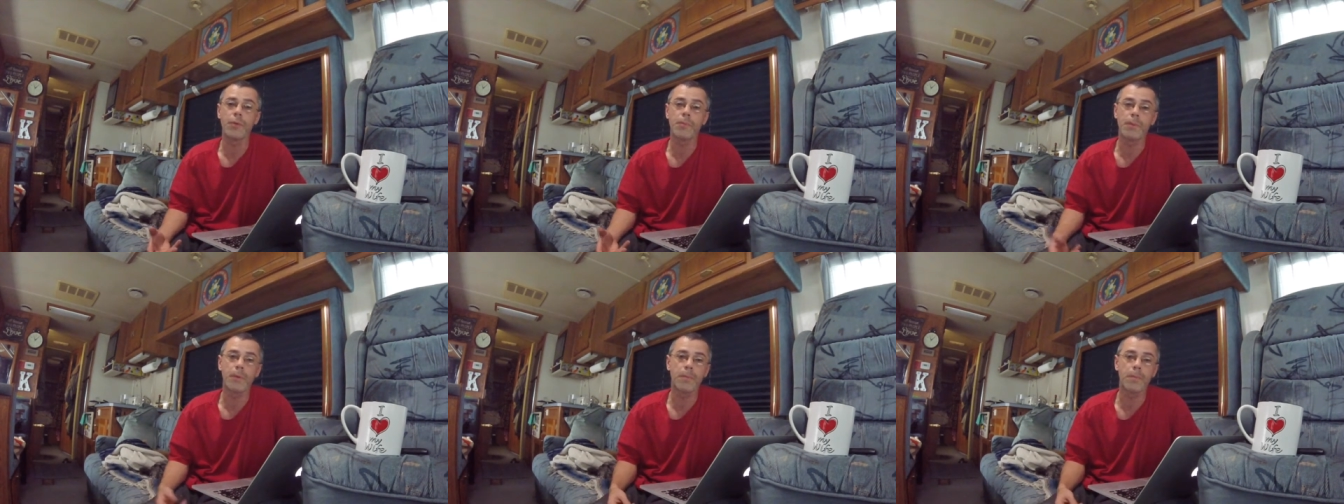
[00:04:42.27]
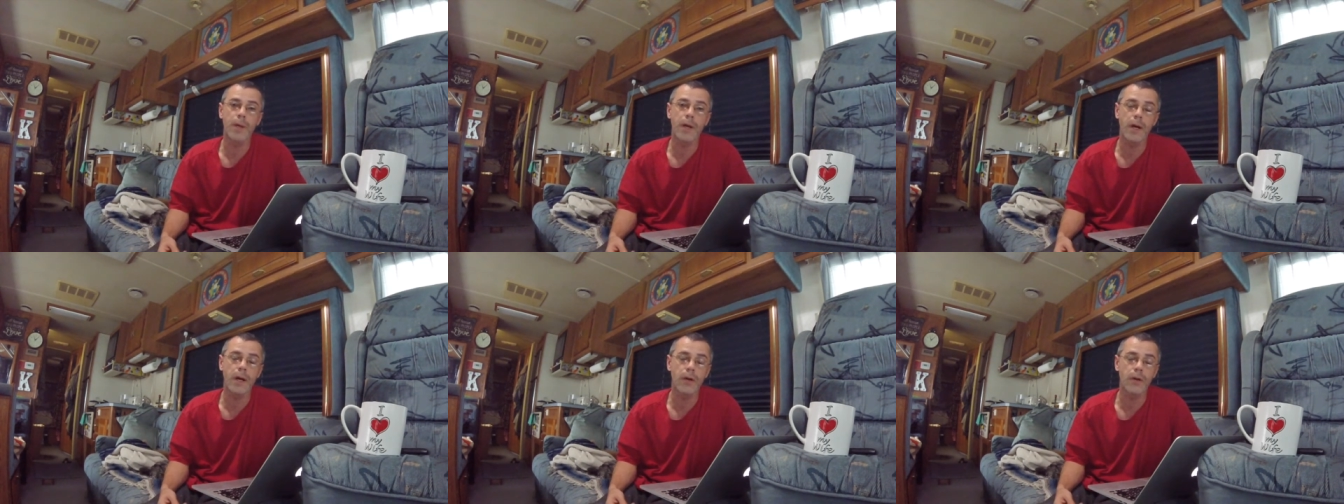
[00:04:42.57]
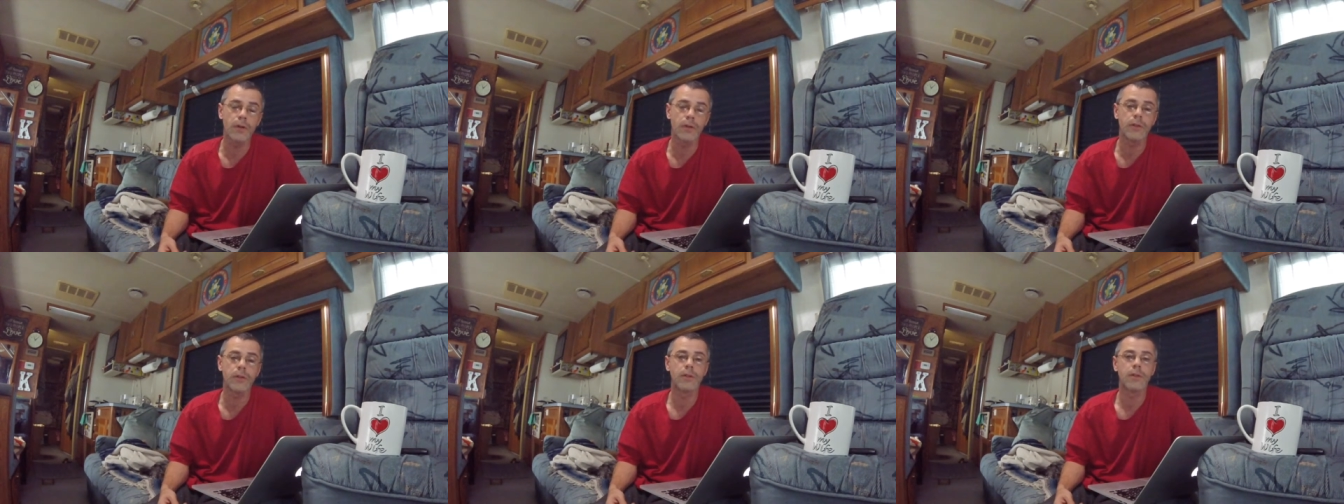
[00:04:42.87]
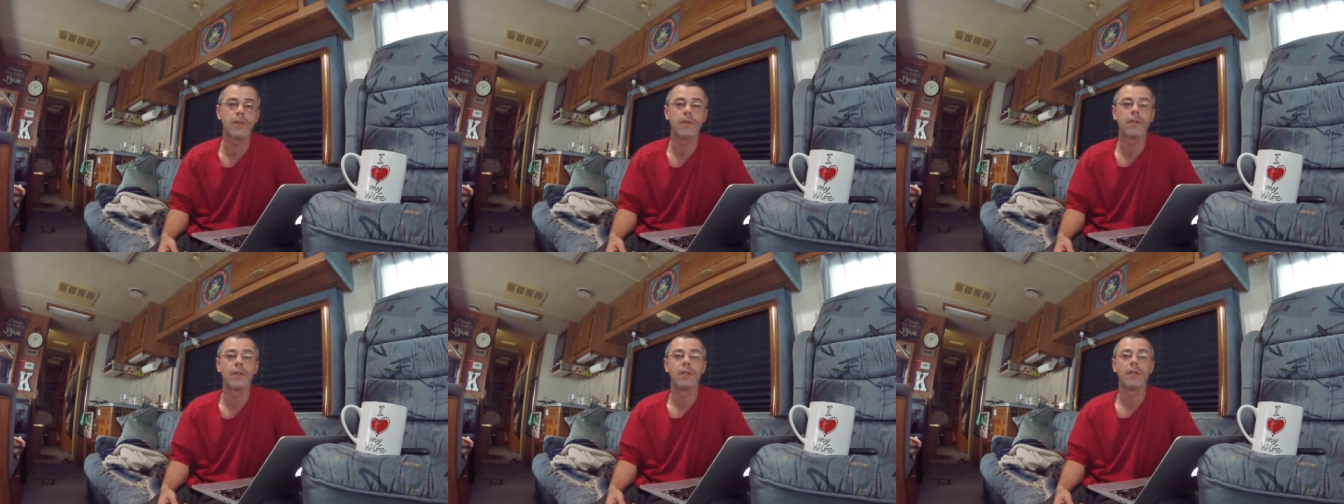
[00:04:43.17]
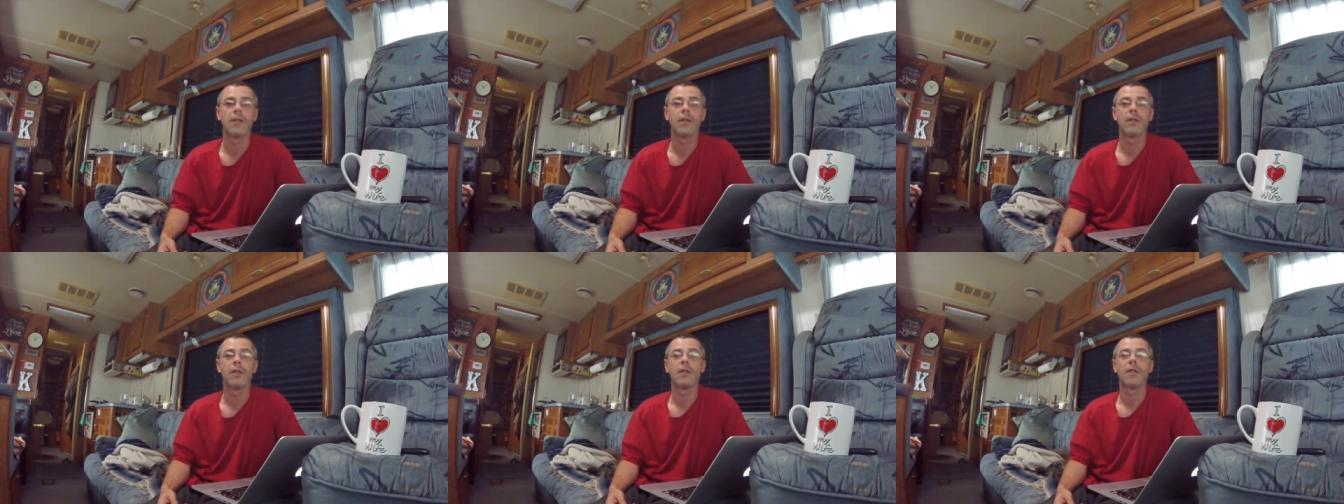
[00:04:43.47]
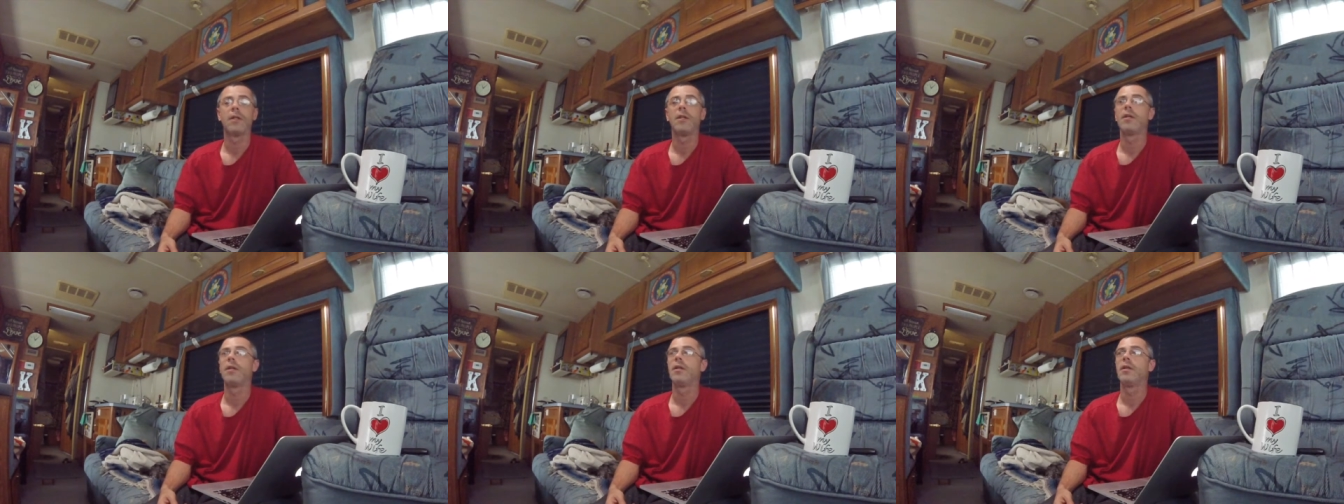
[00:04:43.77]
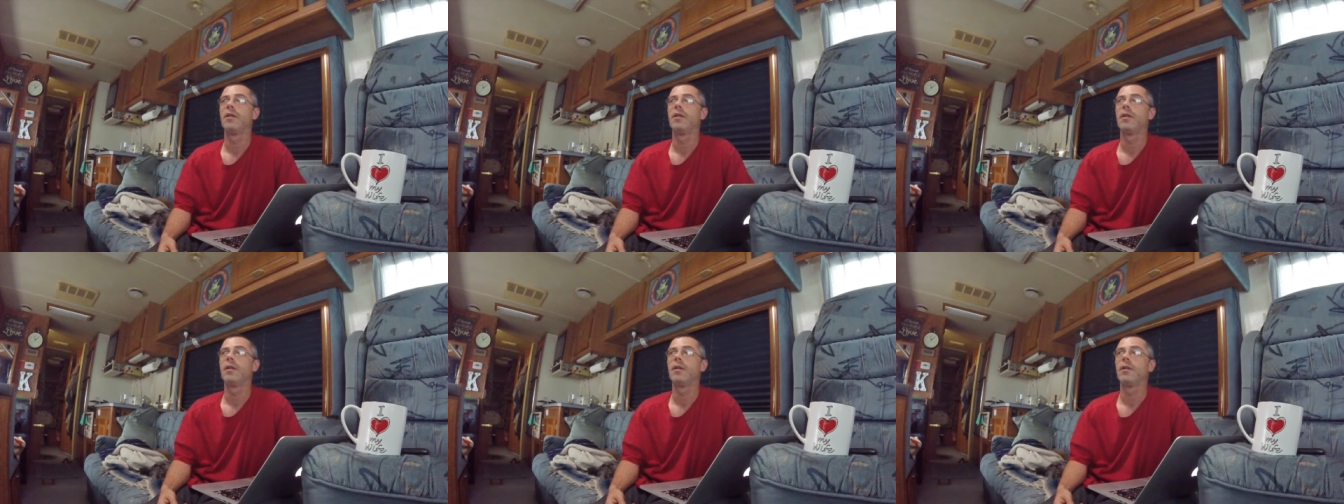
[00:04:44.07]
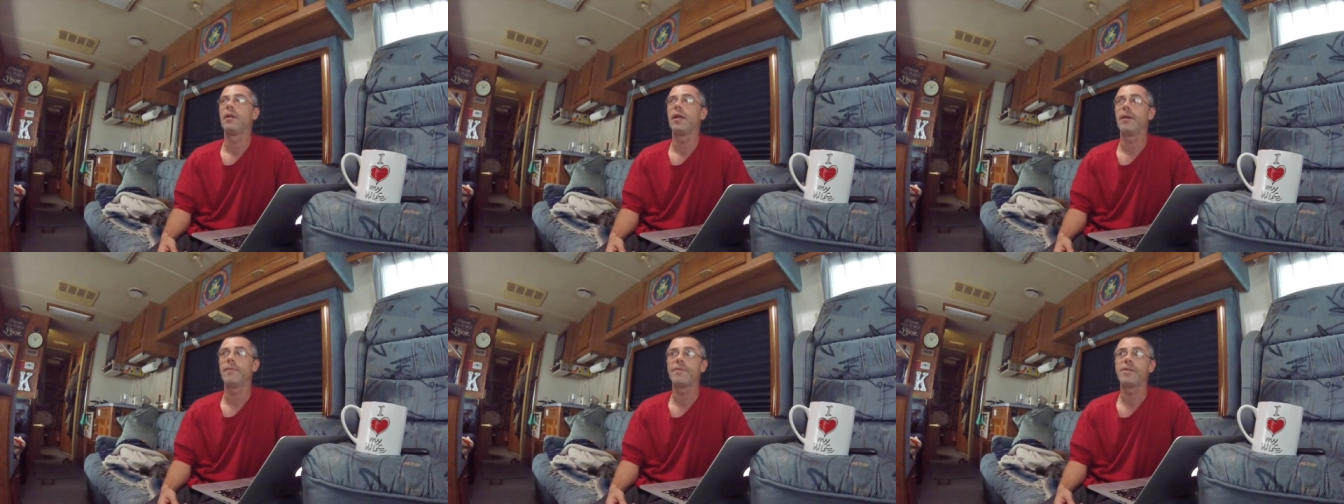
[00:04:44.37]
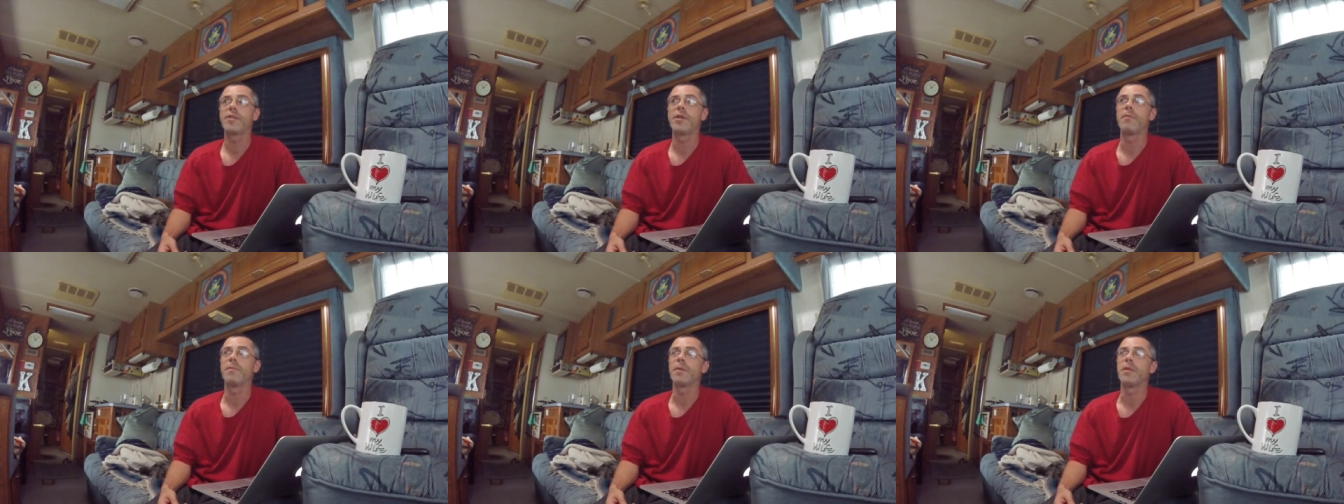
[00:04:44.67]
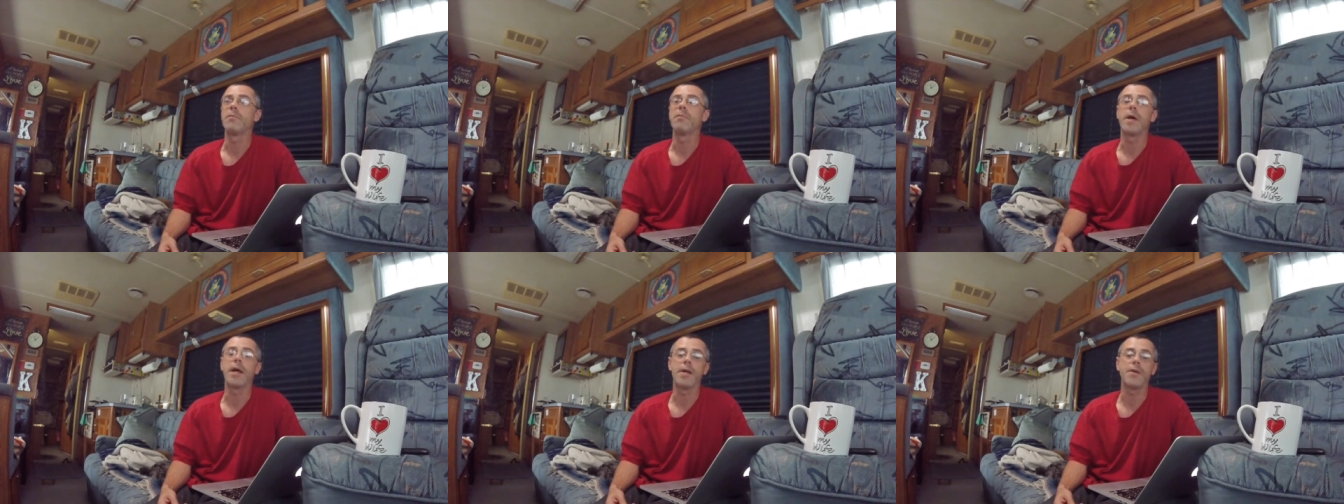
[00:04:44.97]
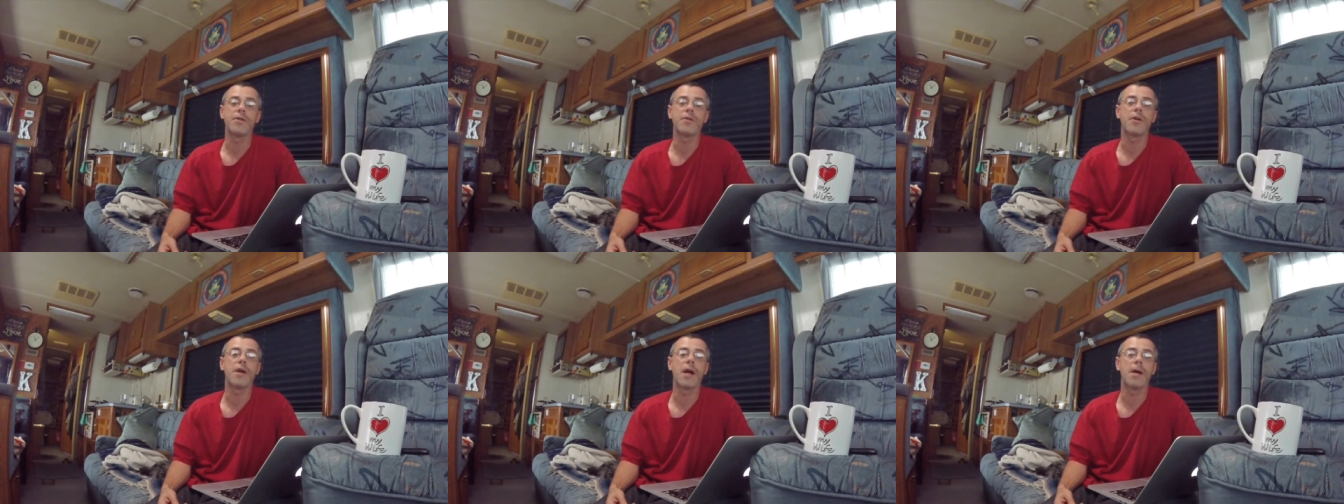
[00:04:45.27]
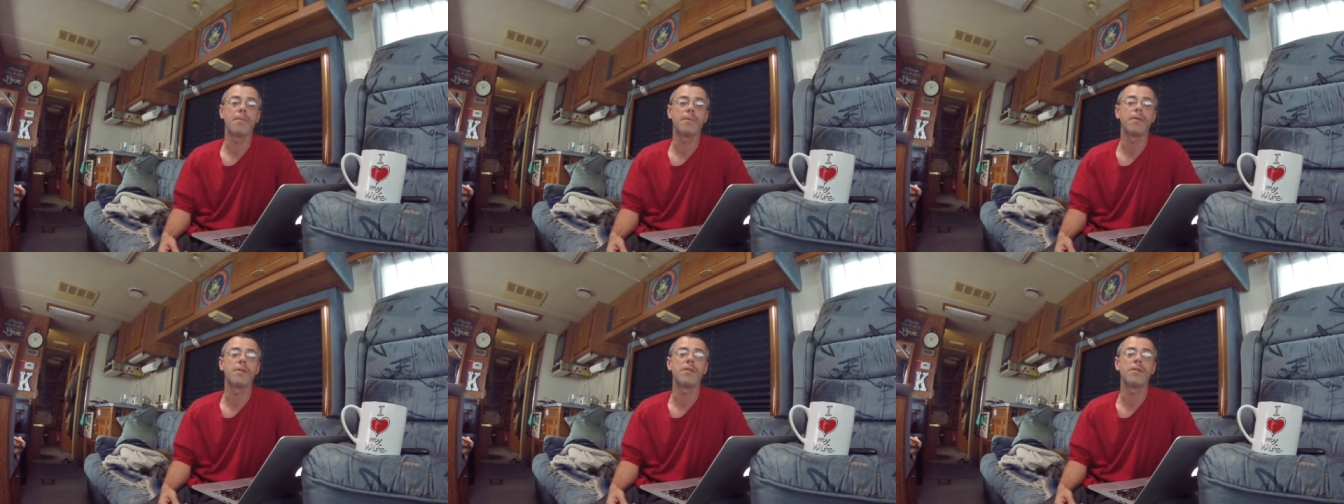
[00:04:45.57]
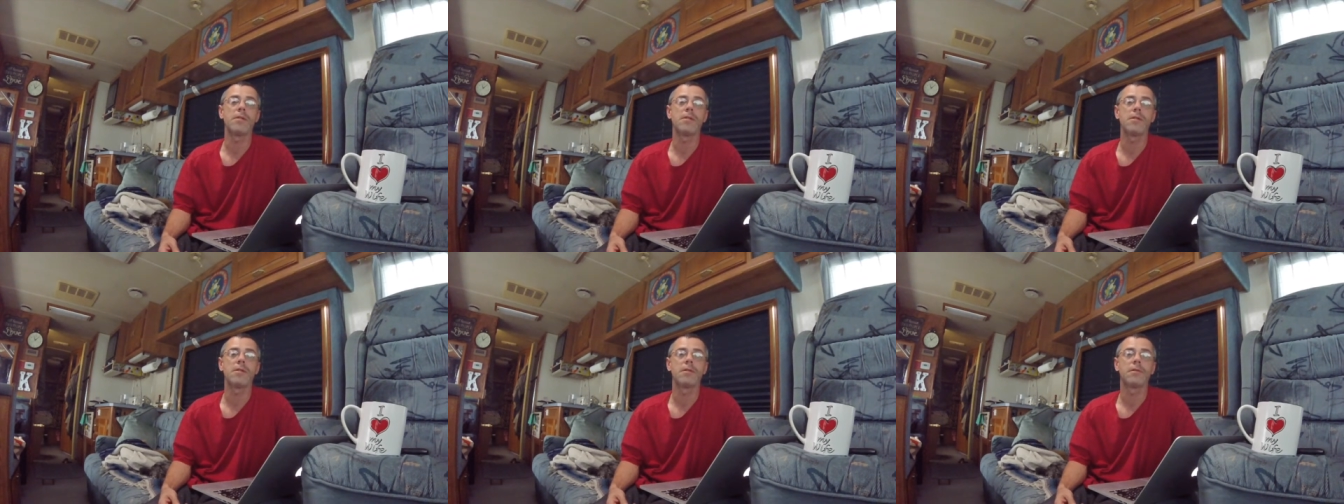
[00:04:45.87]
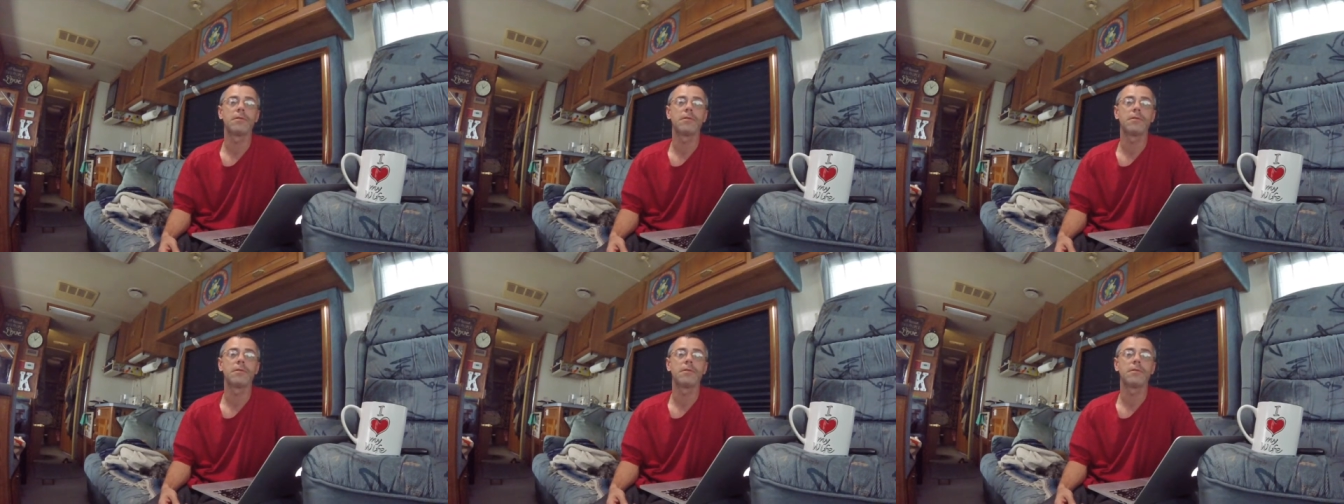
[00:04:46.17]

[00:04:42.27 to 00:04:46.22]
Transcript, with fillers: prepared if something major happens.